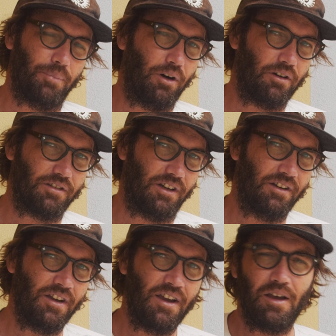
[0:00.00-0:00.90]
BOXER,
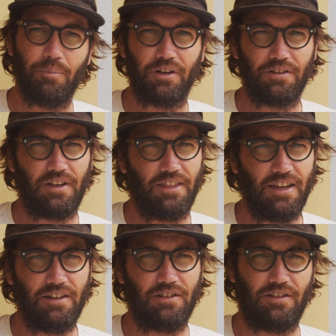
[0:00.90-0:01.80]
because I
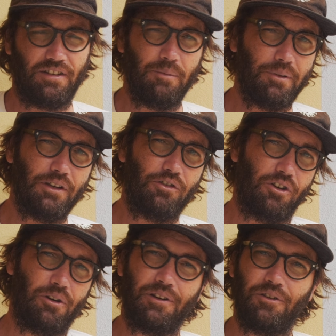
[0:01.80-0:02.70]
think simply
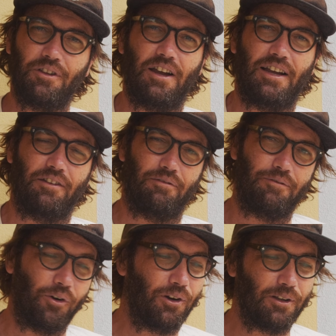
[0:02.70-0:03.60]
showing you that I can
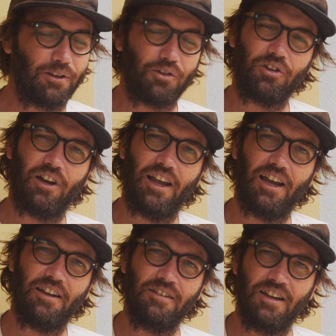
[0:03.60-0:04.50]
foil on the
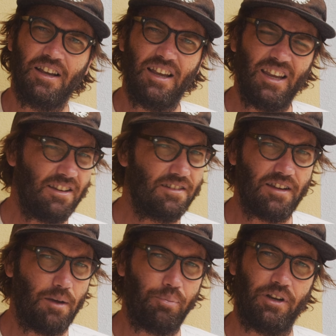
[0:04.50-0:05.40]
Triad is
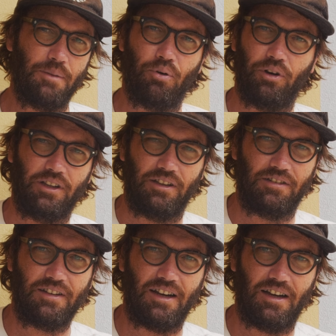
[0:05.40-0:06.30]
a pretty
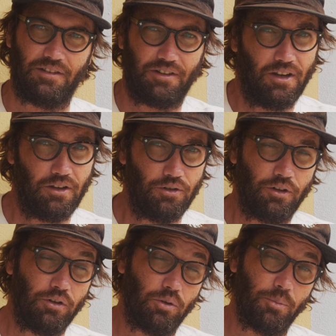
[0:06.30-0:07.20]
pointless task. You
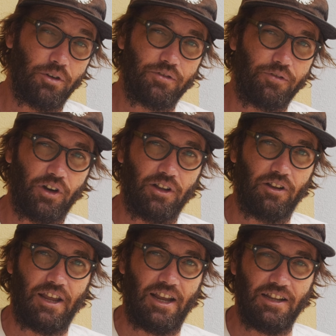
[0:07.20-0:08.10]
can almost foil
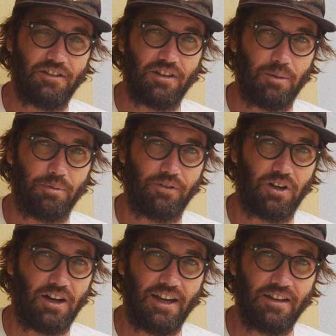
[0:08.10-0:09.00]
on any type of
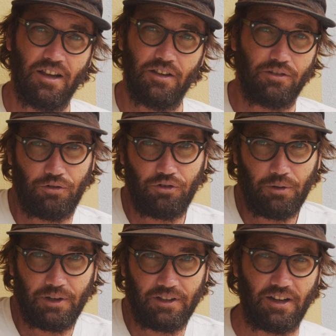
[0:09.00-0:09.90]
kite, so
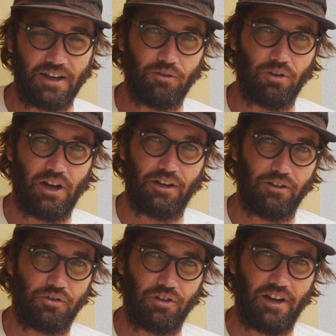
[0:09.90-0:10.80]
showing that I can ride on
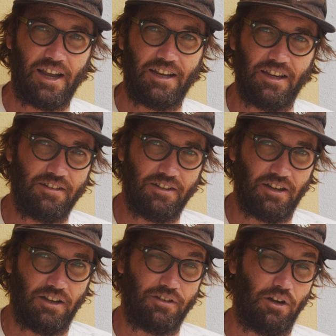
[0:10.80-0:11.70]
the Triad isn't
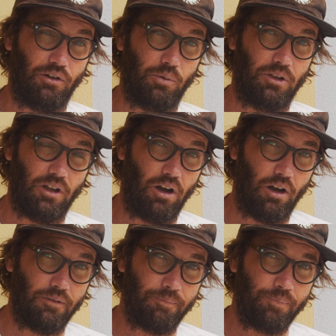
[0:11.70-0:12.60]
going to tell you a lot.